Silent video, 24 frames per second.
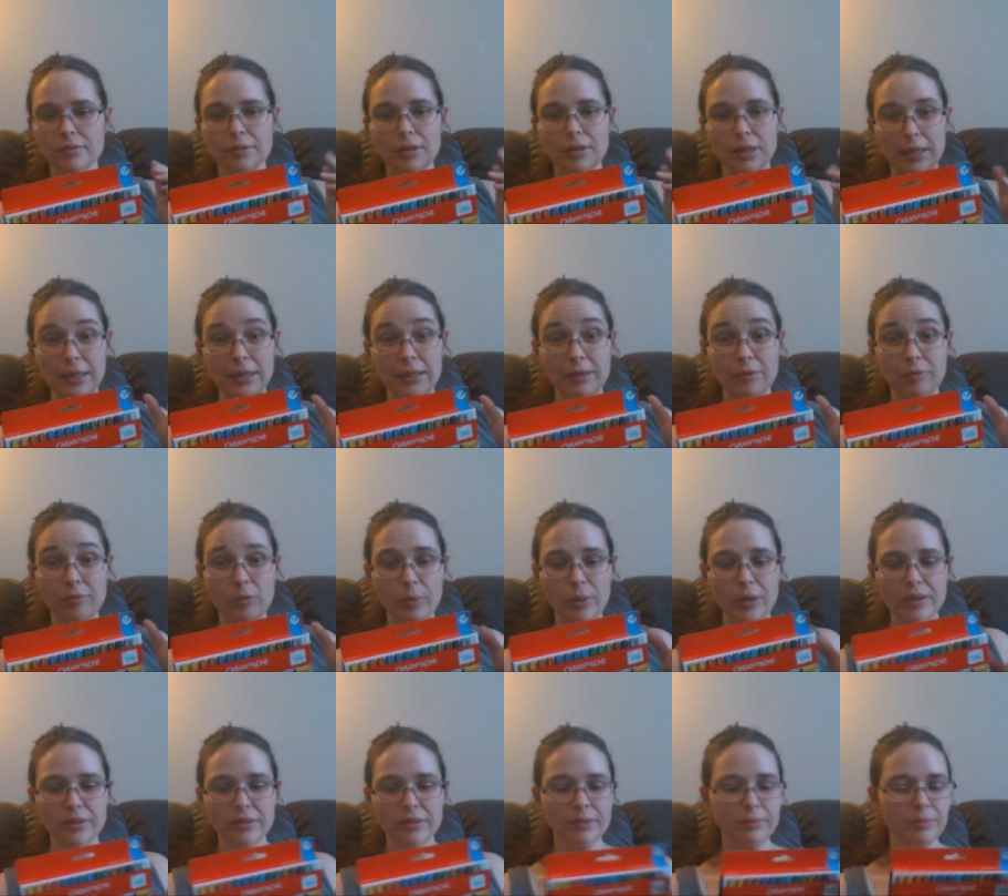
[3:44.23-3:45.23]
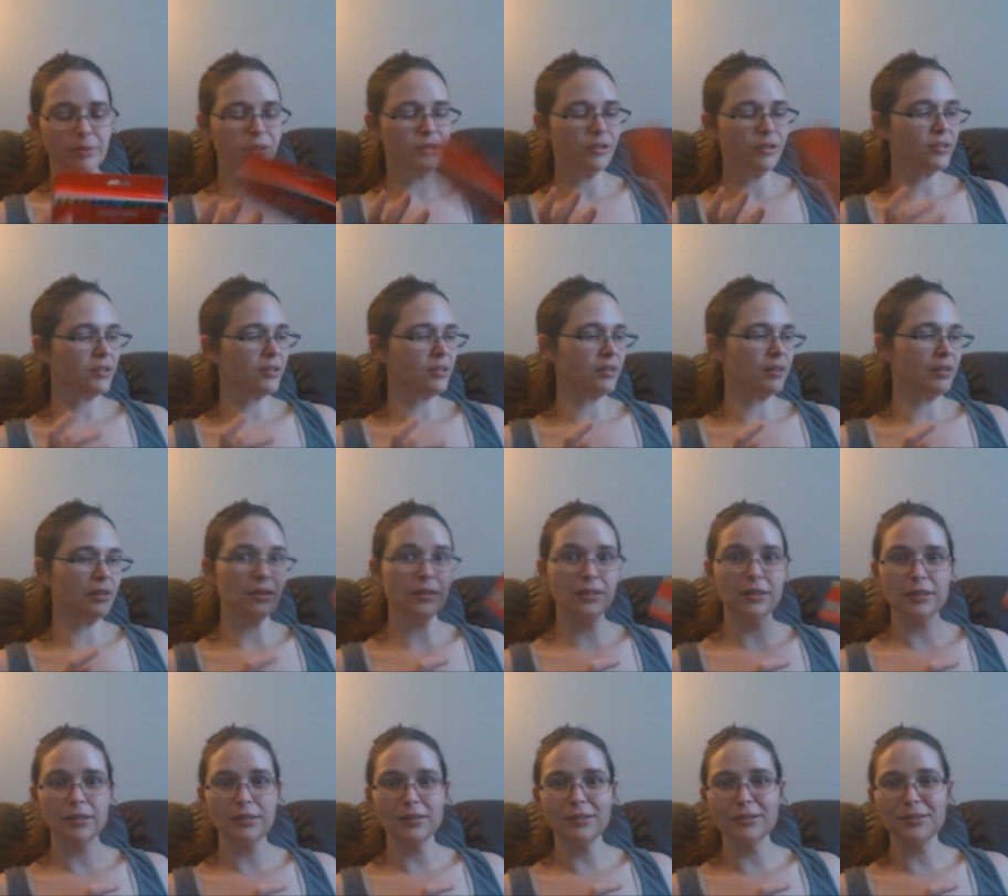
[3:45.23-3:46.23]
like a giveaway or something just because
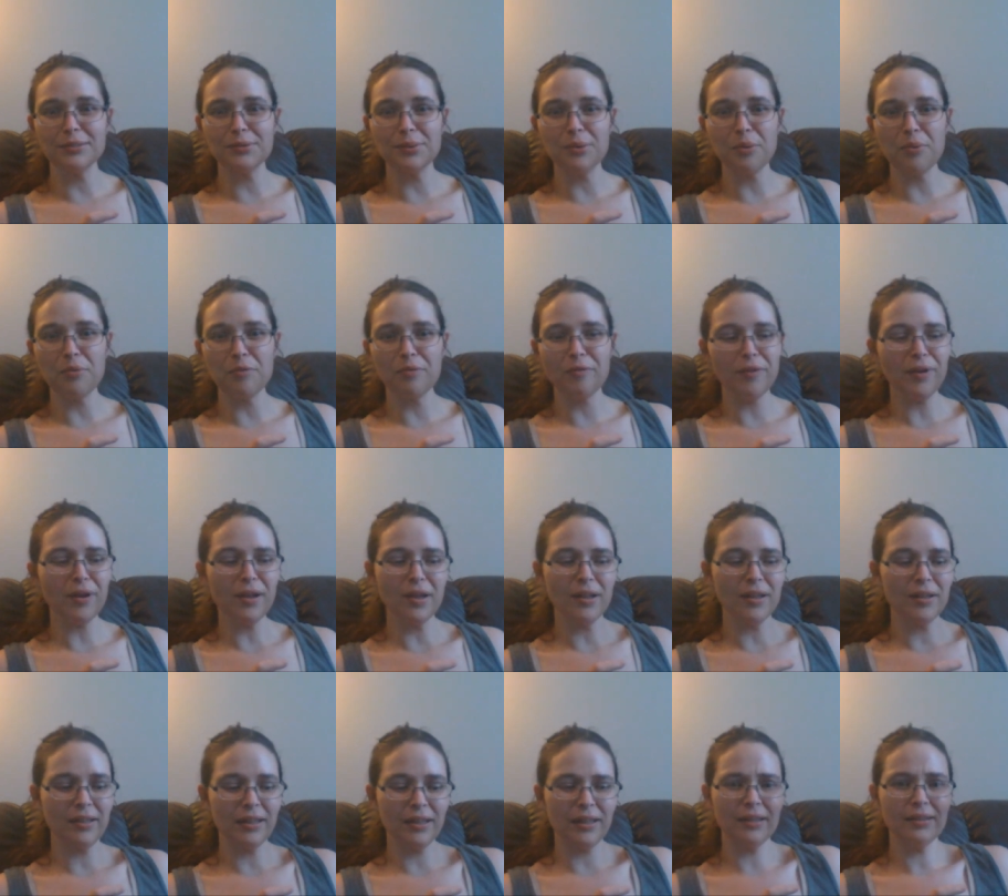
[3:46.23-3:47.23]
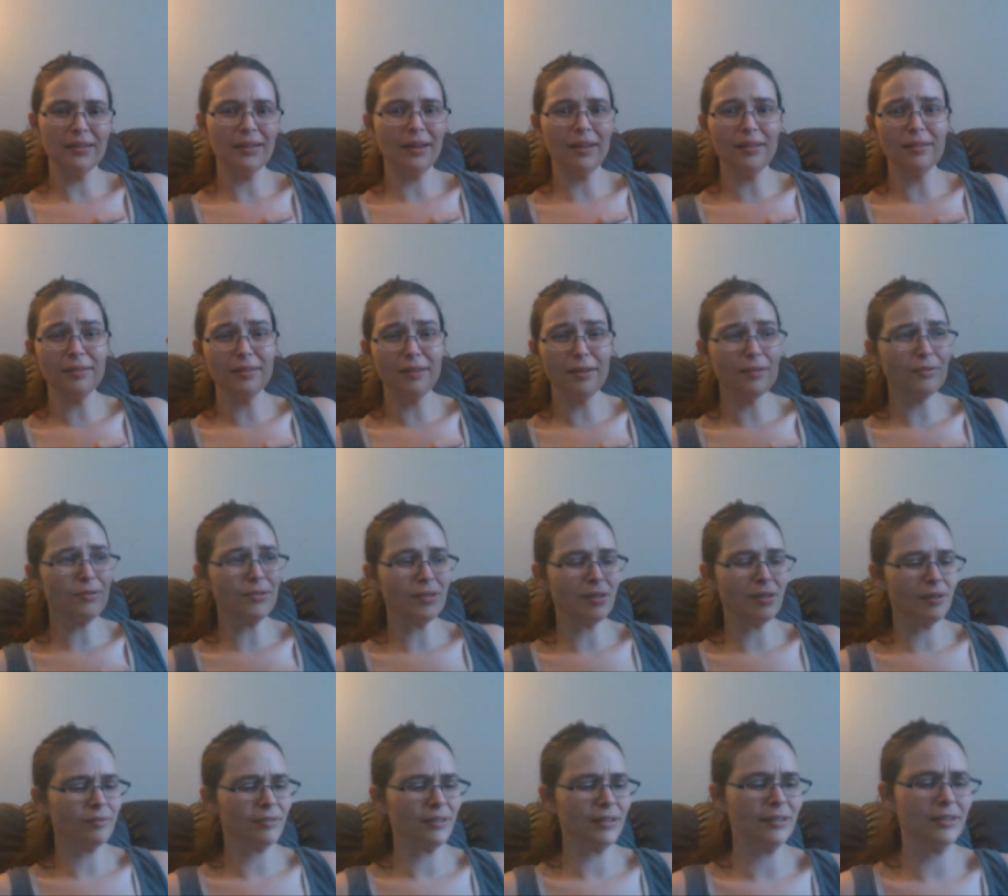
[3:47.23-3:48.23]
it's so fun and I love
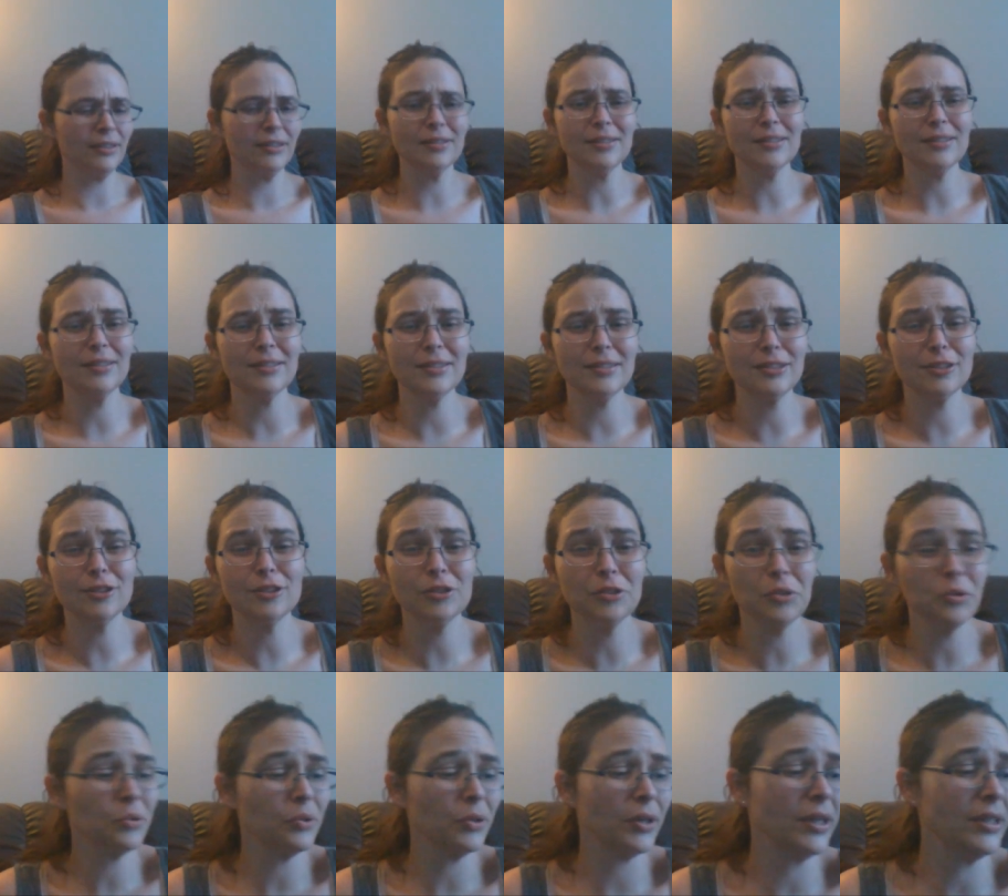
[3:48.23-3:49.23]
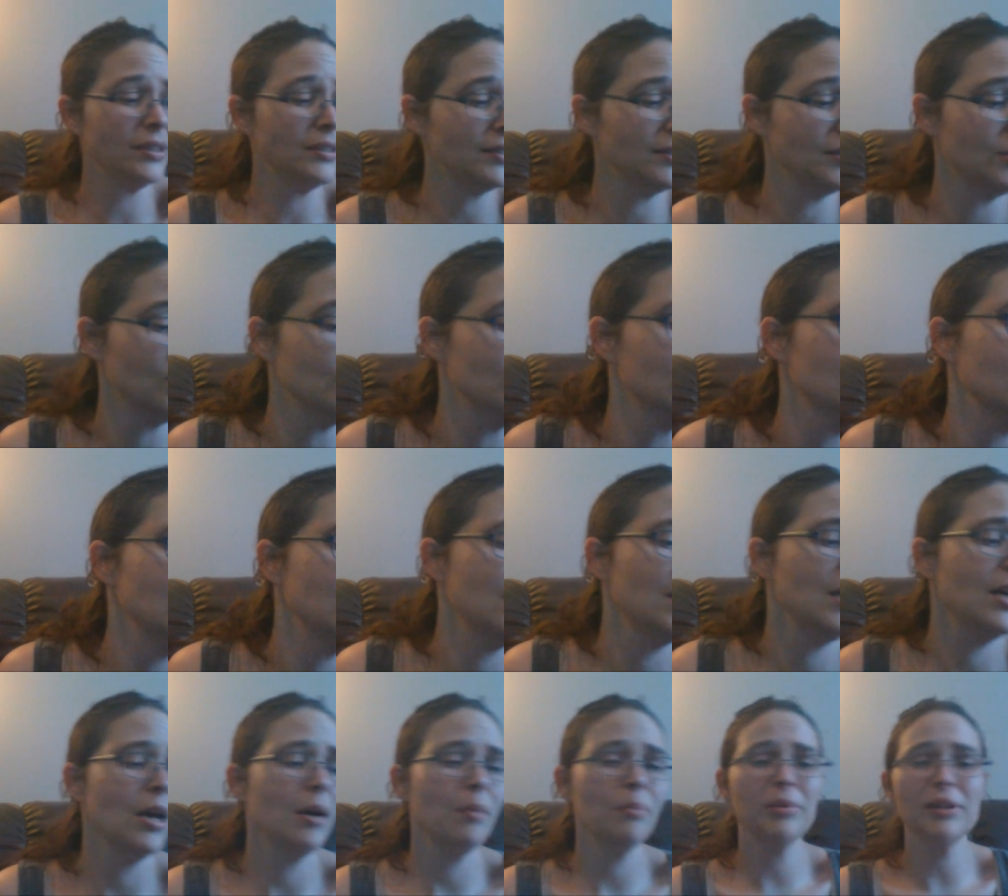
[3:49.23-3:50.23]
stuff like this because it's so great to just
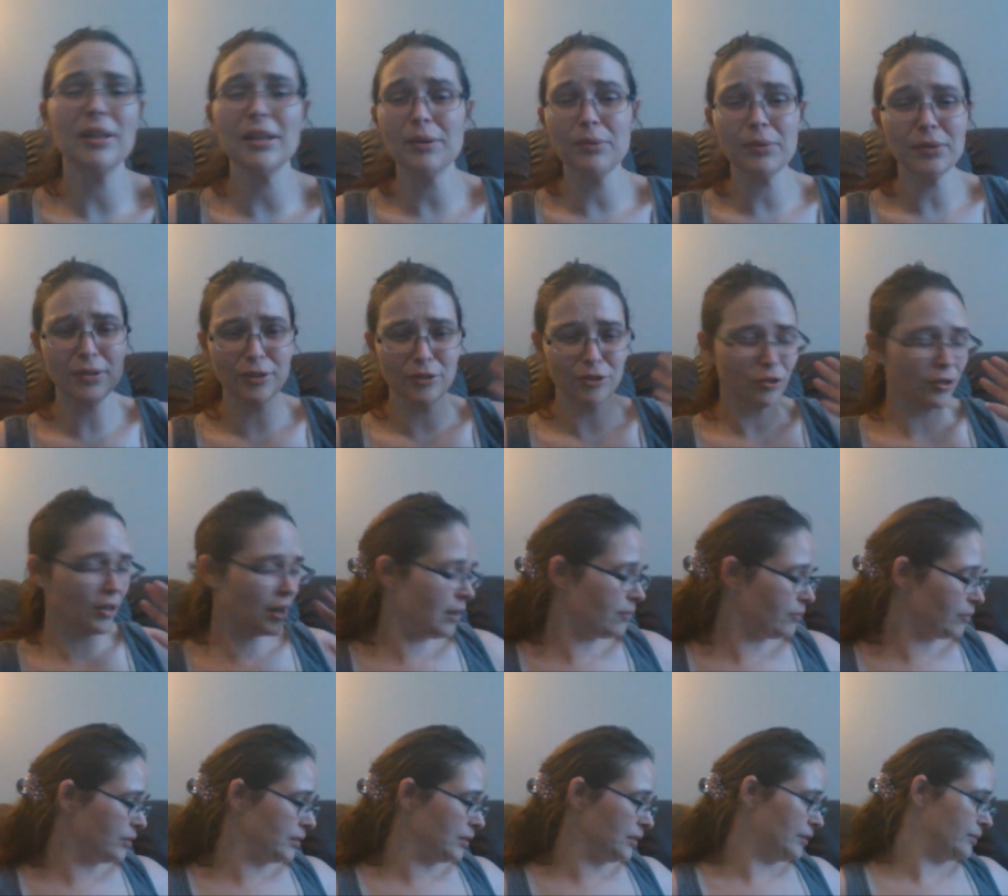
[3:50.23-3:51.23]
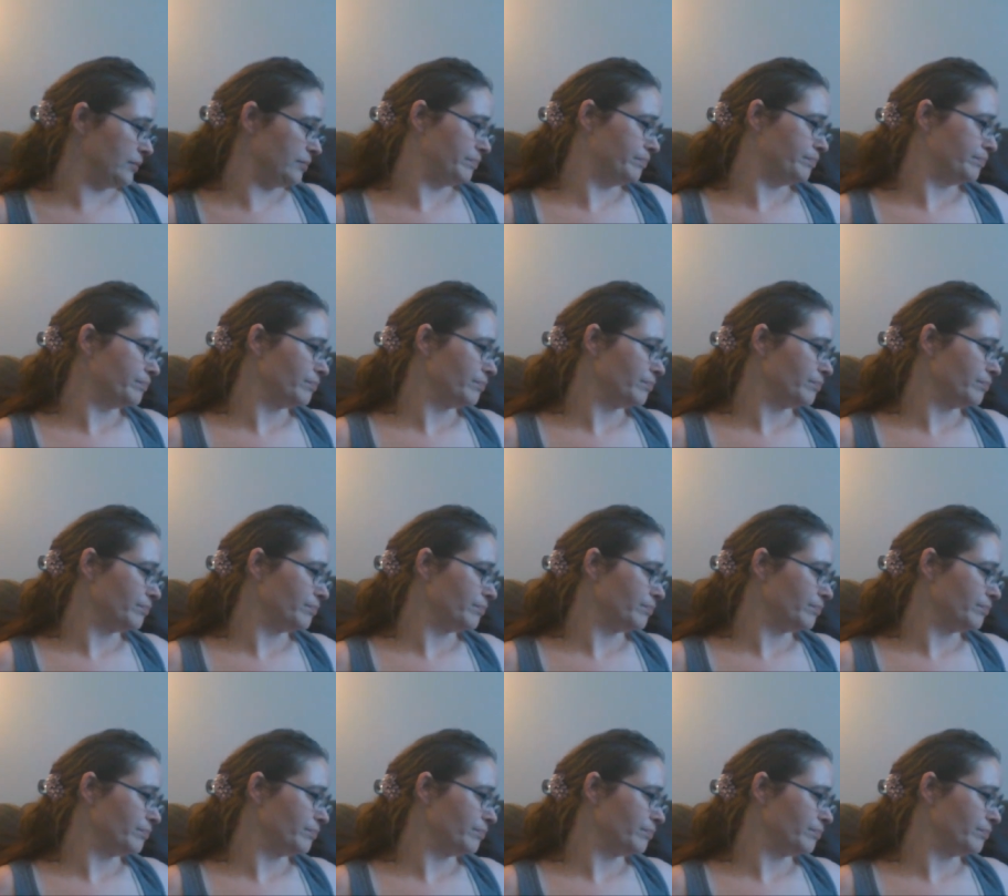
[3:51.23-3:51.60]
play with and travel and